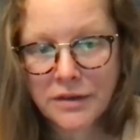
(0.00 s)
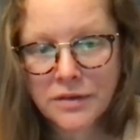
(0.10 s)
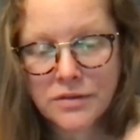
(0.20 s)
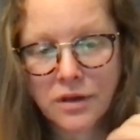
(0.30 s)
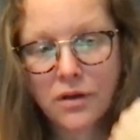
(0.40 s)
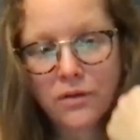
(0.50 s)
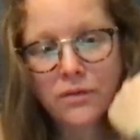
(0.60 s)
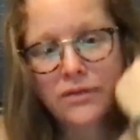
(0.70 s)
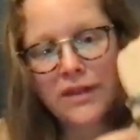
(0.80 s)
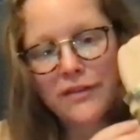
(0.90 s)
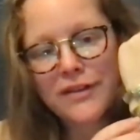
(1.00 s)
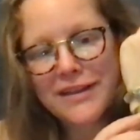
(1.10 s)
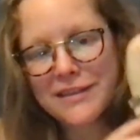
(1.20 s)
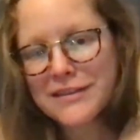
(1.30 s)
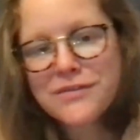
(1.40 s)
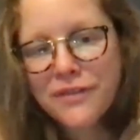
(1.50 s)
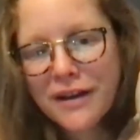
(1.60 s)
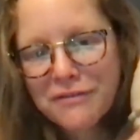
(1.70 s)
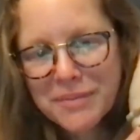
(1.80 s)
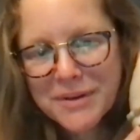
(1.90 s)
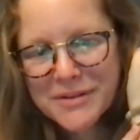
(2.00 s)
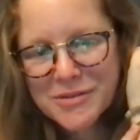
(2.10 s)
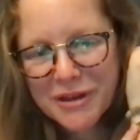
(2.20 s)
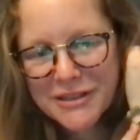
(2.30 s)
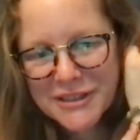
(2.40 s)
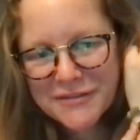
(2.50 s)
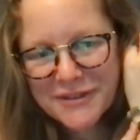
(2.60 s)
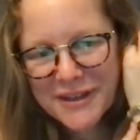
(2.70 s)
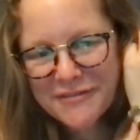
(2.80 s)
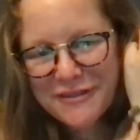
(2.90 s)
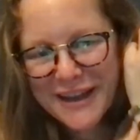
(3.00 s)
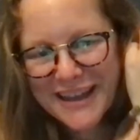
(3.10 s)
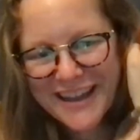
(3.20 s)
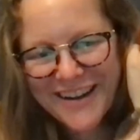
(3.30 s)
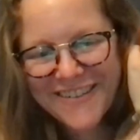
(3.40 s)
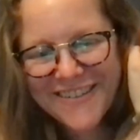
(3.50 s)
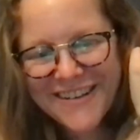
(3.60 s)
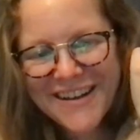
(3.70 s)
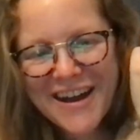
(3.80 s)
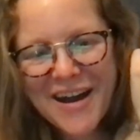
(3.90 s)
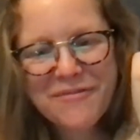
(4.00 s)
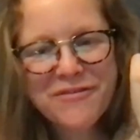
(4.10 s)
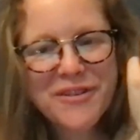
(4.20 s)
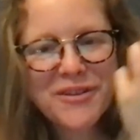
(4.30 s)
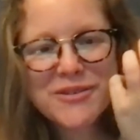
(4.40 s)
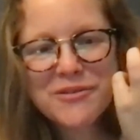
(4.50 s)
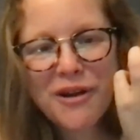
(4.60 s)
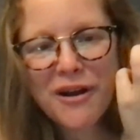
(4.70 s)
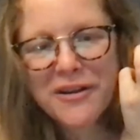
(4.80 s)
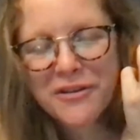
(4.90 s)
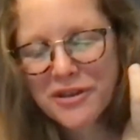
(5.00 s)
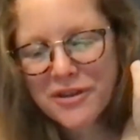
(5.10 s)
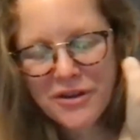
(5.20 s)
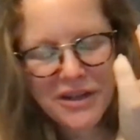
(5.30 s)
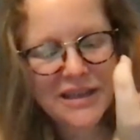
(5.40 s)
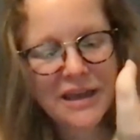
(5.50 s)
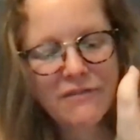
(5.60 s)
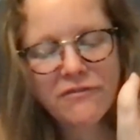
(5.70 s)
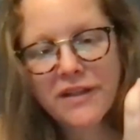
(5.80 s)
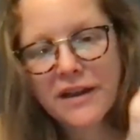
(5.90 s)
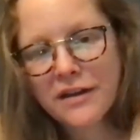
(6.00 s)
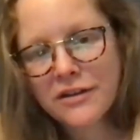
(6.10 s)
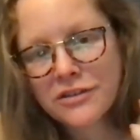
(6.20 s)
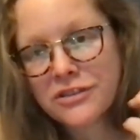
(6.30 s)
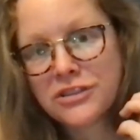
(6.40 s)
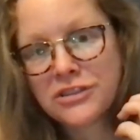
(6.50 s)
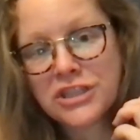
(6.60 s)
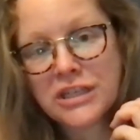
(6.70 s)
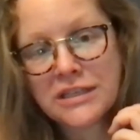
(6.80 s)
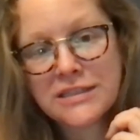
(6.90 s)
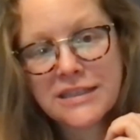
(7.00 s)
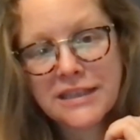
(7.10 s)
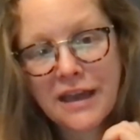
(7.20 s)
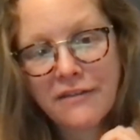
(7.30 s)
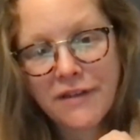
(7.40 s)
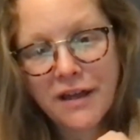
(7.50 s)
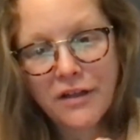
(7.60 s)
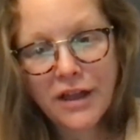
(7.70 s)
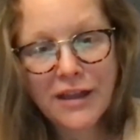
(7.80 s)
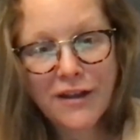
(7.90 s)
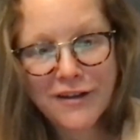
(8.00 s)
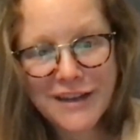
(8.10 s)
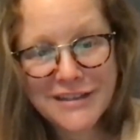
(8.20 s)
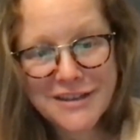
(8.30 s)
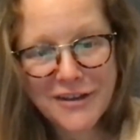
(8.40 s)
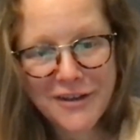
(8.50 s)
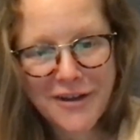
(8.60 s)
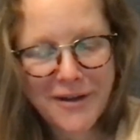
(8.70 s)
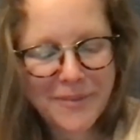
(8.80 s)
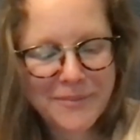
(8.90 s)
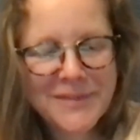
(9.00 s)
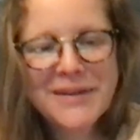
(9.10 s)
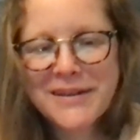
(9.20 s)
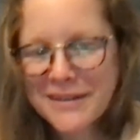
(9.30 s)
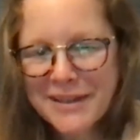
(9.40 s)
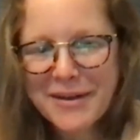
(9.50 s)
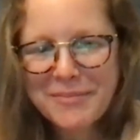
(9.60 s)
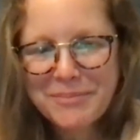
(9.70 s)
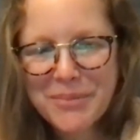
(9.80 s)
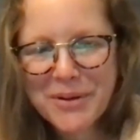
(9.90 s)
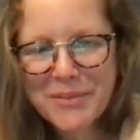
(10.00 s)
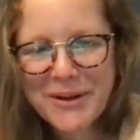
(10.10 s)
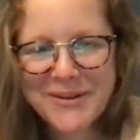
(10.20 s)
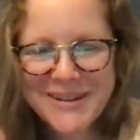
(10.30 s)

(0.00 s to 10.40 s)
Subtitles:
So they look like this for everybody who's watching via video. For those who aren't, you can go to getflare, GETFLARE.com. Yep, promo.